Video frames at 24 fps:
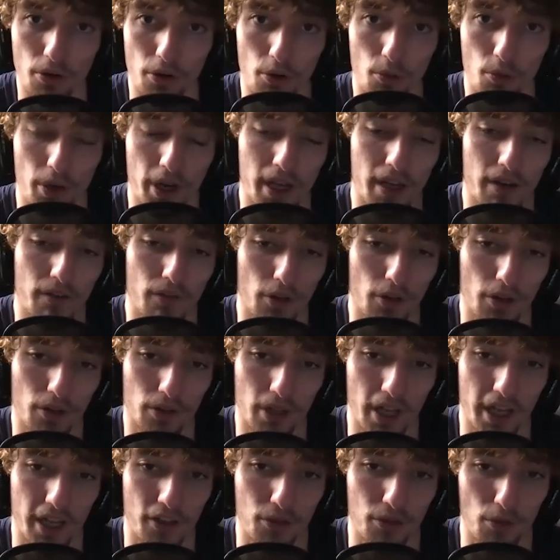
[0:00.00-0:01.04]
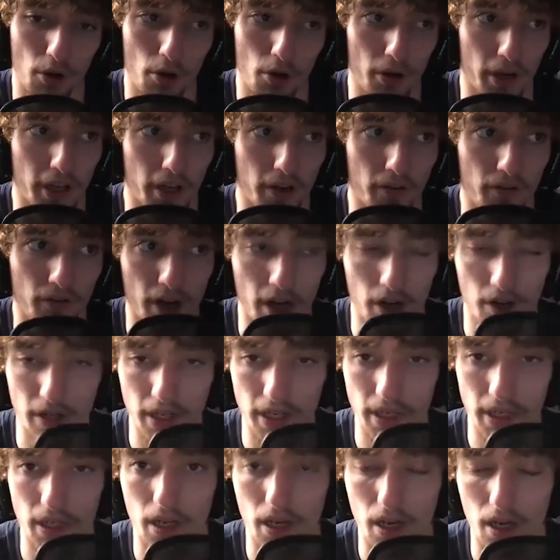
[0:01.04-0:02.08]
or whatever, like throne in a
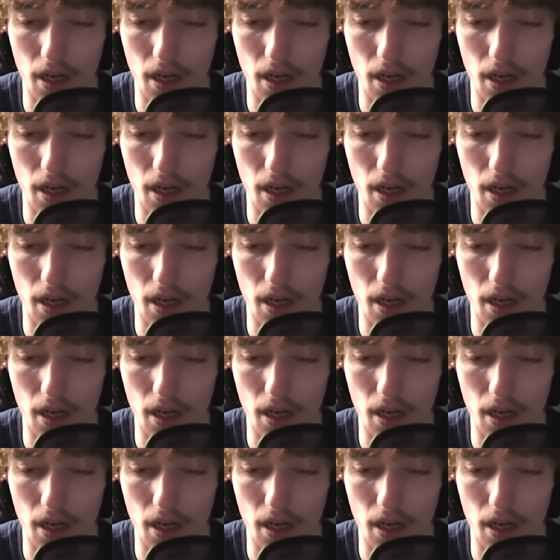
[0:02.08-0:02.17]
very